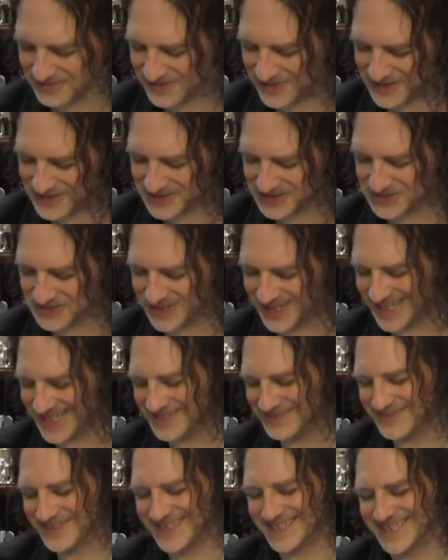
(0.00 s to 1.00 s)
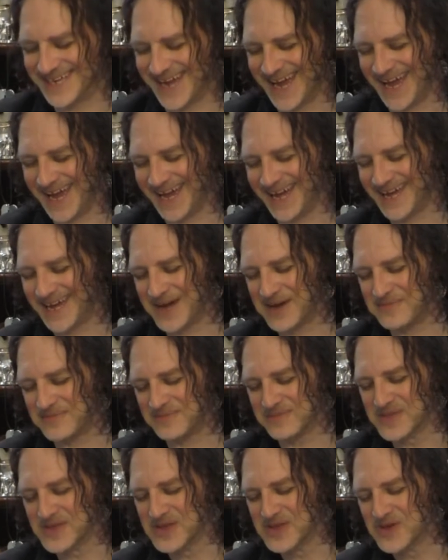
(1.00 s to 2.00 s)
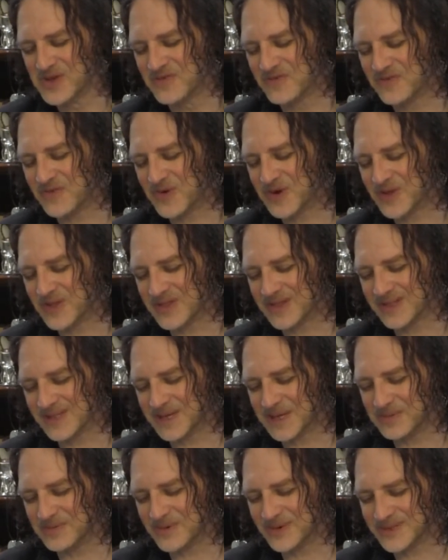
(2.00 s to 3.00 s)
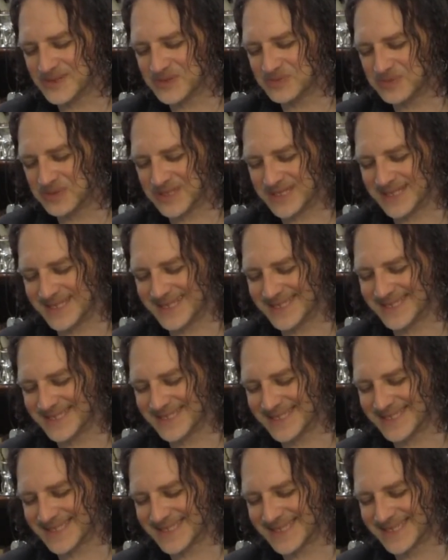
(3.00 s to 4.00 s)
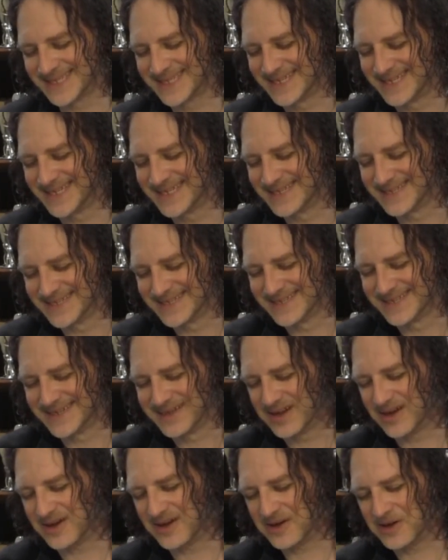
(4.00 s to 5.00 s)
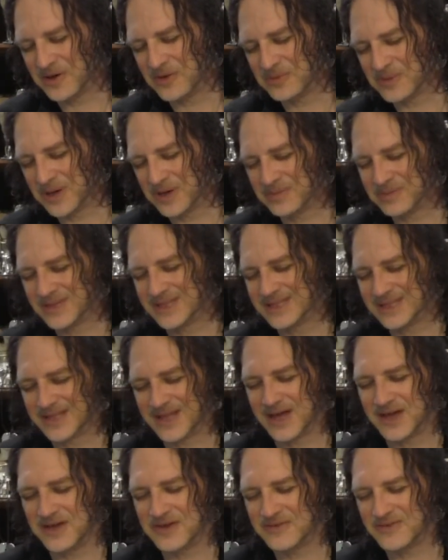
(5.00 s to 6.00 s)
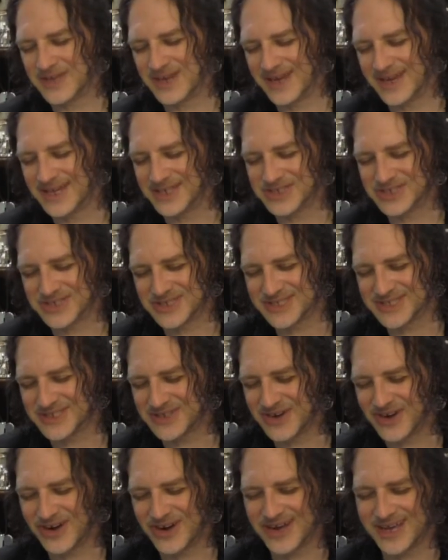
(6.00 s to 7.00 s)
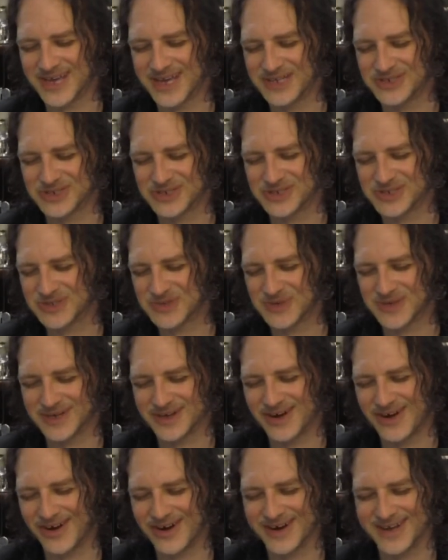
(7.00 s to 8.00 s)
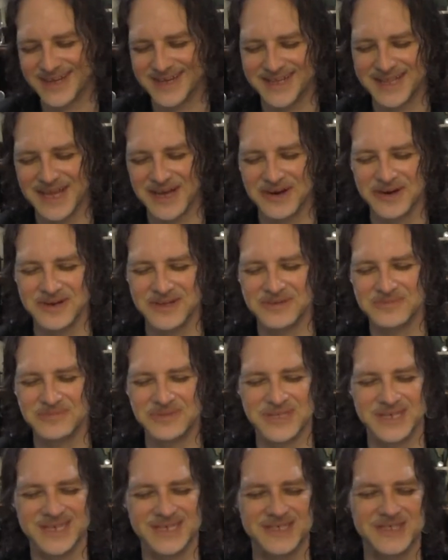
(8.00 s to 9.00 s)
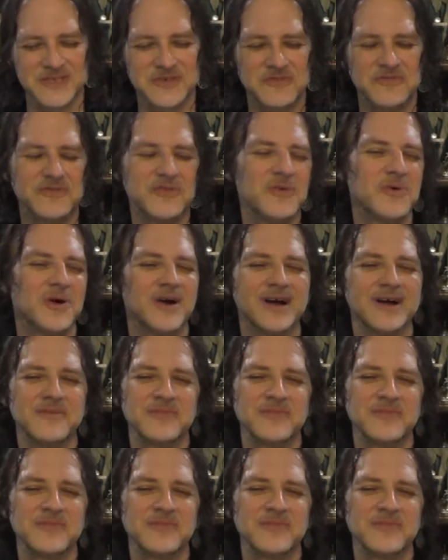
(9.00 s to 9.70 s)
first read of the day. Yep, for the Libras, please. Oh, my beloved angels and archangels. One card in clarity, please. For